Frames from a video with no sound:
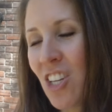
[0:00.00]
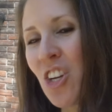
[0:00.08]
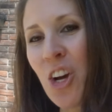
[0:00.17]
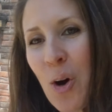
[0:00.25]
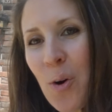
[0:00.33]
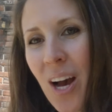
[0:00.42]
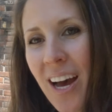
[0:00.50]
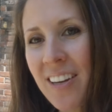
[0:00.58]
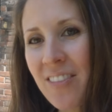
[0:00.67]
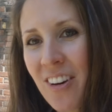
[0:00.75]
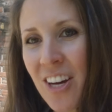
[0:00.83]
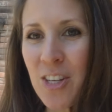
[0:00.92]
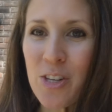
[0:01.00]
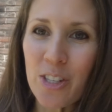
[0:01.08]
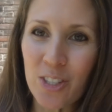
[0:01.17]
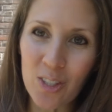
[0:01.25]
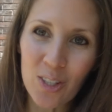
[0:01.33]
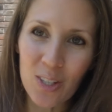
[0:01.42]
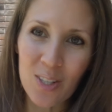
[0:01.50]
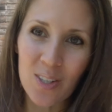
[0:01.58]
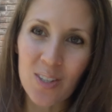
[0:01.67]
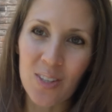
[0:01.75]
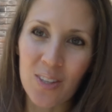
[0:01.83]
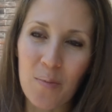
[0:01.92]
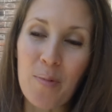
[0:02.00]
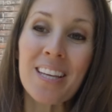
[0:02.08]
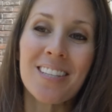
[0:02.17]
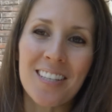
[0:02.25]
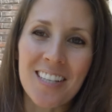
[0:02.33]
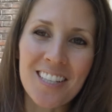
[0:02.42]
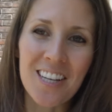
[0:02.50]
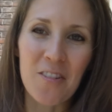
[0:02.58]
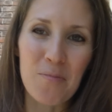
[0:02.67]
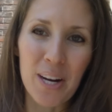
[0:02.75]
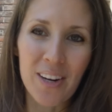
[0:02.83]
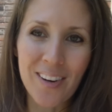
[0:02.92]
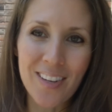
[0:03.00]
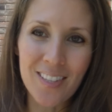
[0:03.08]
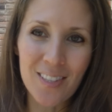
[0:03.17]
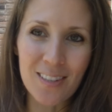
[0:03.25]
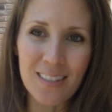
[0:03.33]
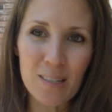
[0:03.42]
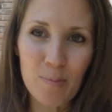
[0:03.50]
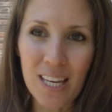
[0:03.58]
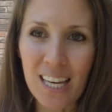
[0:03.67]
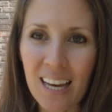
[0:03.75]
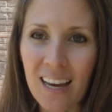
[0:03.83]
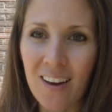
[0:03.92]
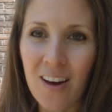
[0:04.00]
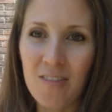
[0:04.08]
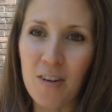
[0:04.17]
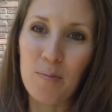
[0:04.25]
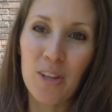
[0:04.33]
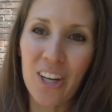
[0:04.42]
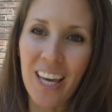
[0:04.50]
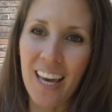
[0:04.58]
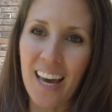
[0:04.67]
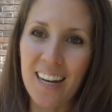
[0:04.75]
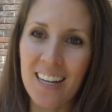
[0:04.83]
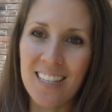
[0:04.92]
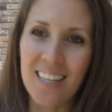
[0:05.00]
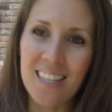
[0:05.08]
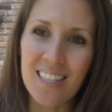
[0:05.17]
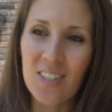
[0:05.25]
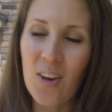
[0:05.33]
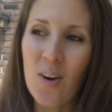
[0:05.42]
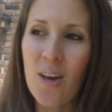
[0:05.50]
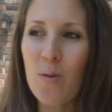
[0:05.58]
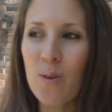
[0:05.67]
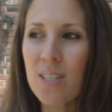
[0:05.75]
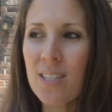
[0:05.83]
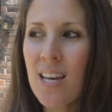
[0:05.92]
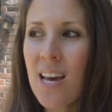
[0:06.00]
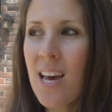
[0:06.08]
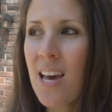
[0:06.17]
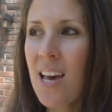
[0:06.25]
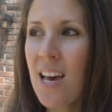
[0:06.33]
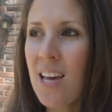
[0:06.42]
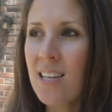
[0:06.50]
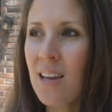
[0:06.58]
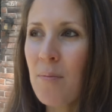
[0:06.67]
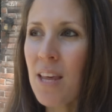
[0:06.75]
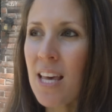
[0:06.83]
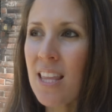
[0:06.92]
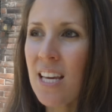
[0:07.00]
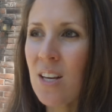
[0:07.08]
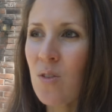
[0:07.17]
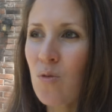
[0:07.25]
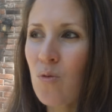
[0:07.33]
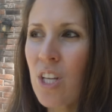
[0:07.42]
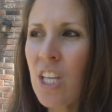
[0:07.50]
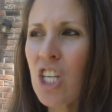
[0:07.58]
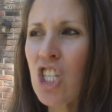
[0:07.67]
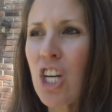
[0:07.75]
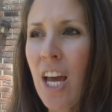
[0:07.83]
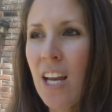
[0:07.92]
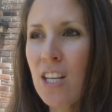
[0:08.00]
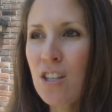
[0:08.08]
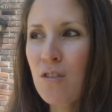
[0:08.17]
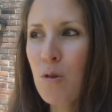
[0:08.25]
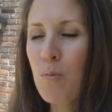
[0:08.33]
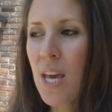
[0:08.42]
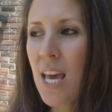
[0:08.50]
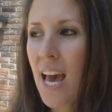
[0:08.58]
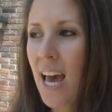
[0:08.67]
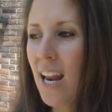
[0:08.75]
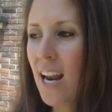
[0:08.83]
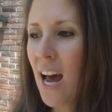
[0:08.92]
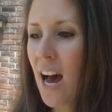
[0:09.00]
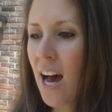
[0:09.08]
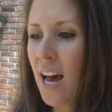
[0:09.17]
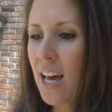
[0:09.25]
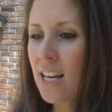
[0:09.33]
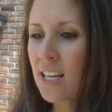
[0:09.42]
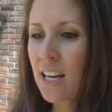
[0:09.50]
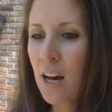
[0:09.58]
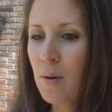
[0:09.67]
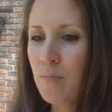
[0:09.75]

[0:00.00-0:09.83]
you know, kind of understood the message of my art, so to speak, from looking at it. And so it was something that really changed for me, and I ended